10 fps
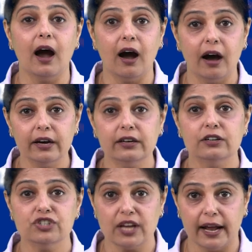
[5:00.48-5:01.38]
our
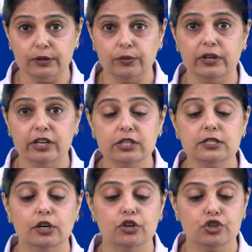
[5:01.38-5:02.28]
shadow
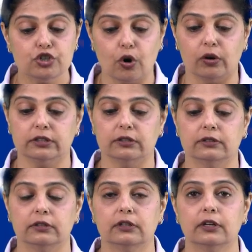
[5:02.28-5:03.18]
is shorter.
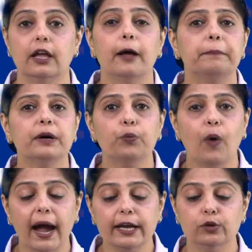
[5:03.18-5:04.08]
But
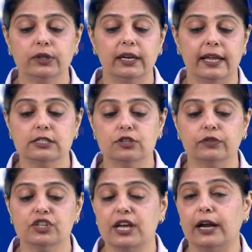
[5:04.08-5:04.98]
why do the lengths
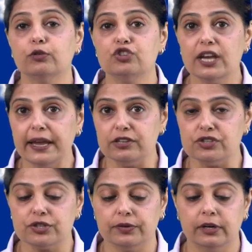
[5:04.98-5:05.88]
of the shadow
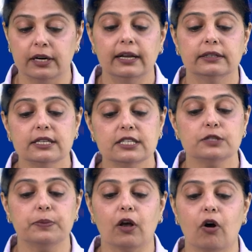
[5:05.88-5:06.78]
change? This
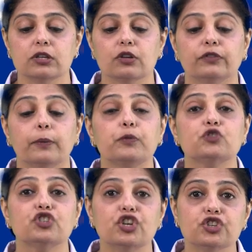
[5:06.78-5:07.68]
is because of the
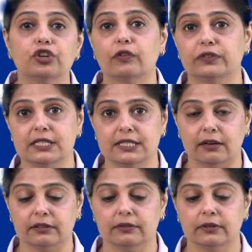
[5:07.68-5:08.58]
position of the
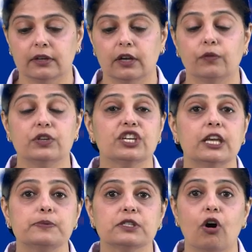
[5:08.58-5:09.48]
sun, which
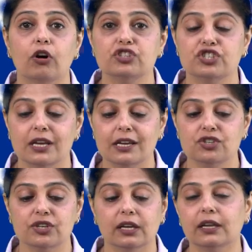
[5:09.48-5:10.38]
keeps on
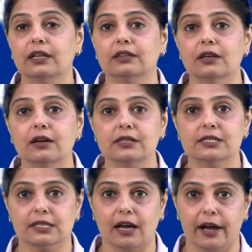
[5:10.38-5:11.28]
changing in the
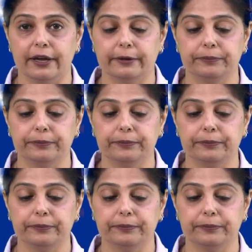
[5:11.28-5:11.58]
sky.